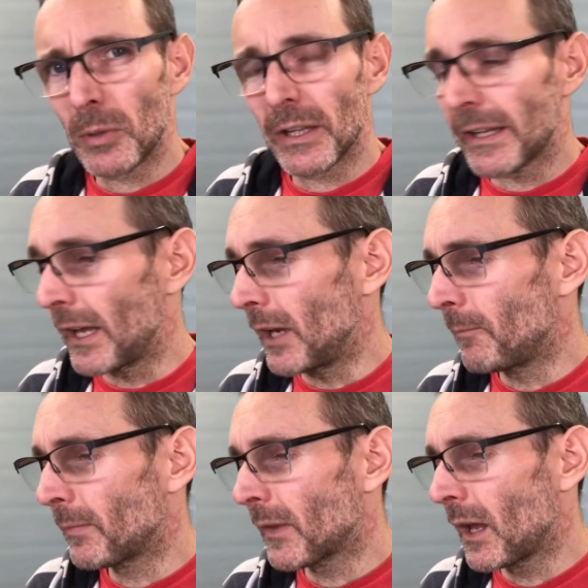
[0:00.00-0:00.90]
Again,
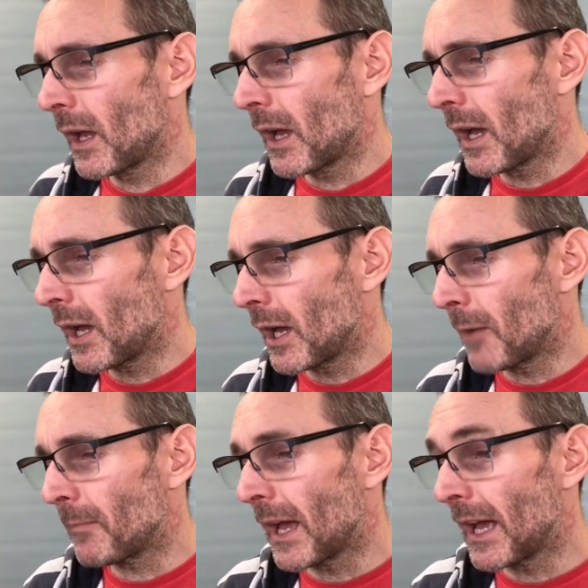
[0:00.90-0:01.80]

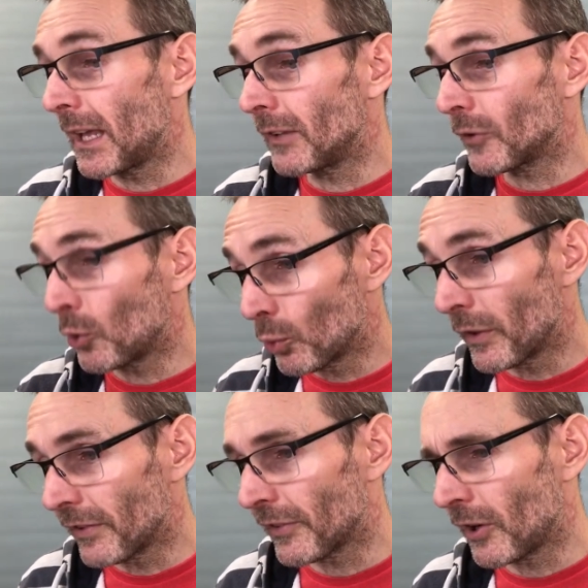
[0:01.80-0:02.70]
and All
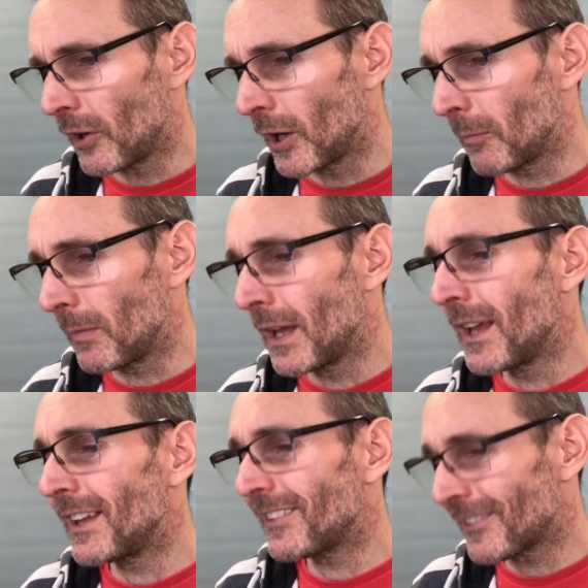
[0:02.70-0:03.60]
This Time
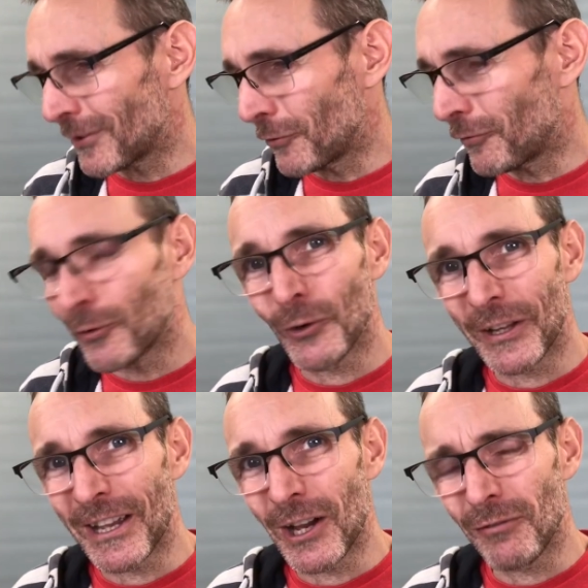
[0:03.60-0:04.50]
Still Falling
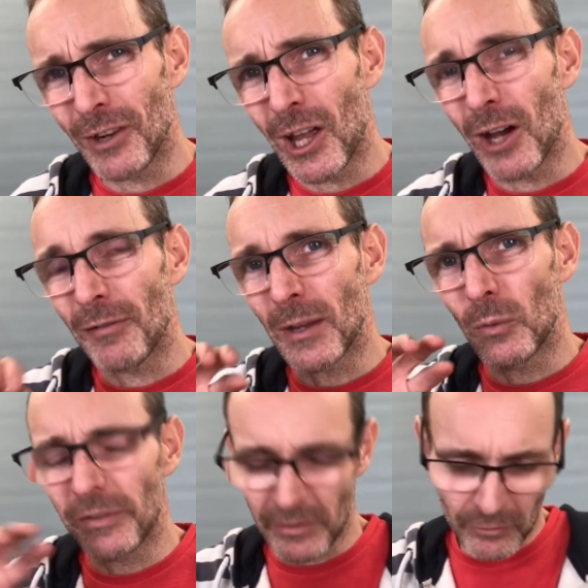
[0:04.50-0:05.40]
Out of Love. It
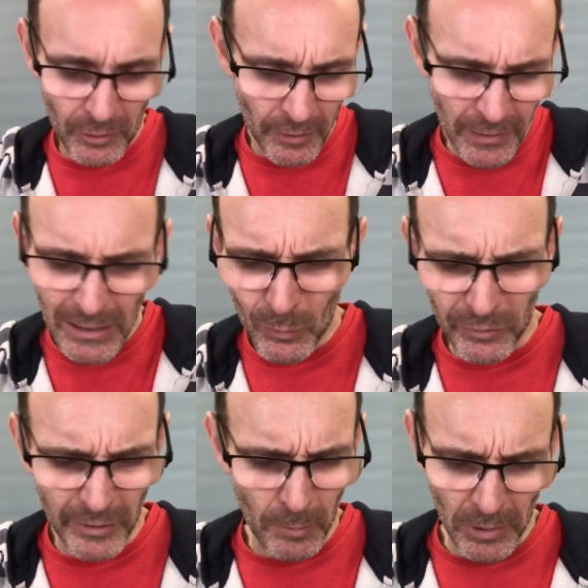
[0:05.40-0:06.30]
was issued, I think it was
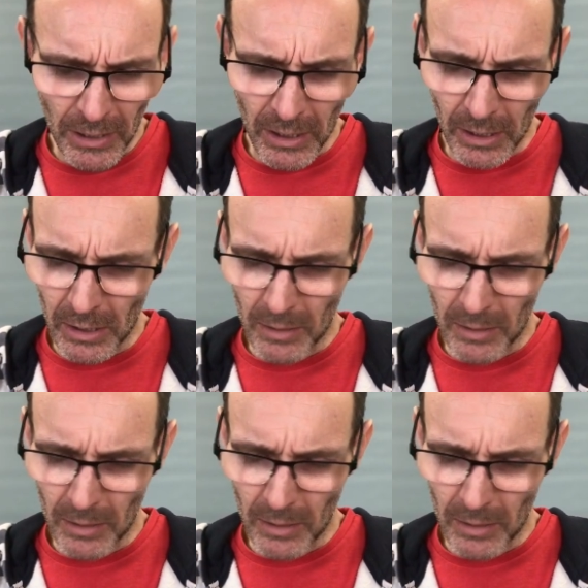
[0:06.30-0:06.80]
double A.